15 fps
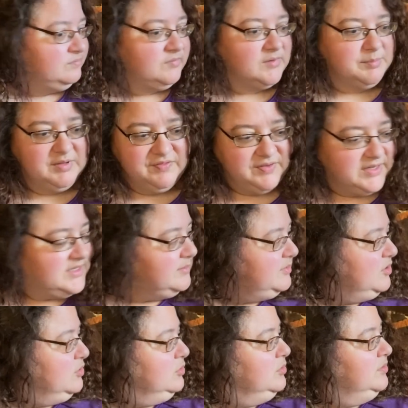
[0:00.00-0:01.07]
Let me find something
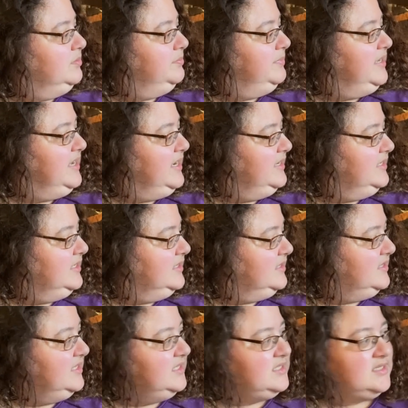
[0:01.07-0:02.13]
to hold behind it.
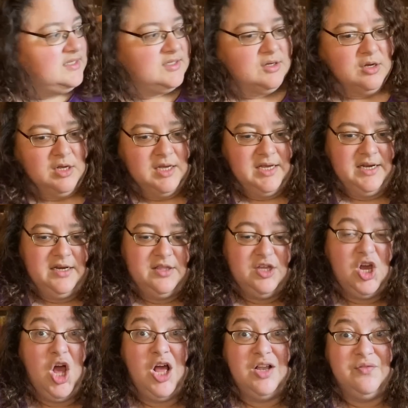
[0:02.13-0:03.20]
This is on the
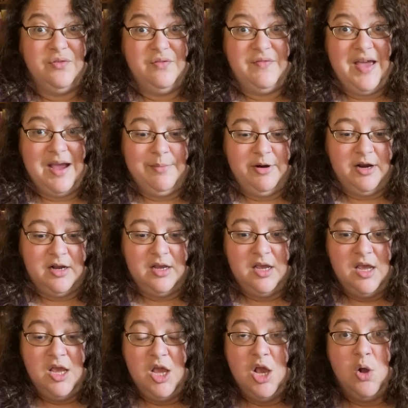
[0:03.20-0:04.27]
called for fabric
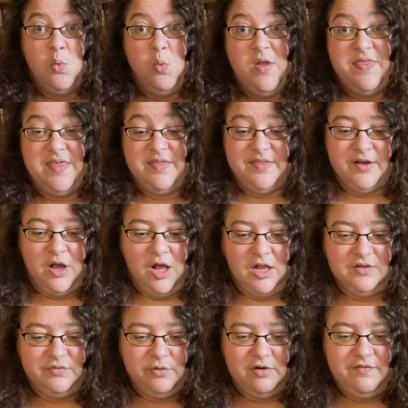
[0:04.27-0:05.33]
with the
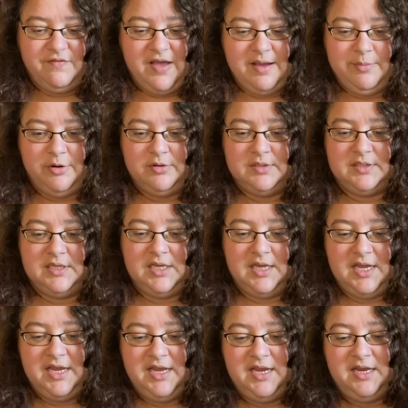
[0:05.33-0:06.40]
called for fibers.
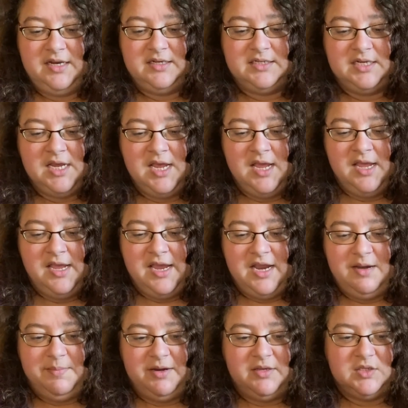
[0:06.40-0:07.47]
And
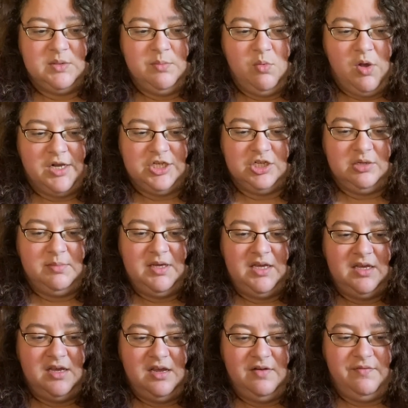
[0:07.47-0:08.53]
anybody who's been watching
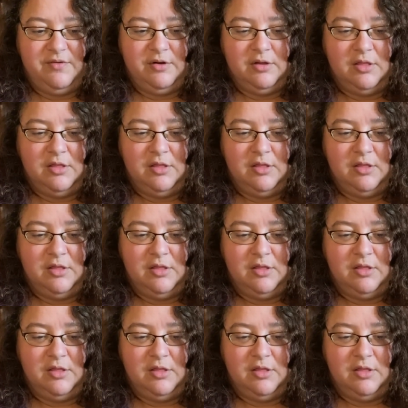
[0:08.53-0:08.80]
me for a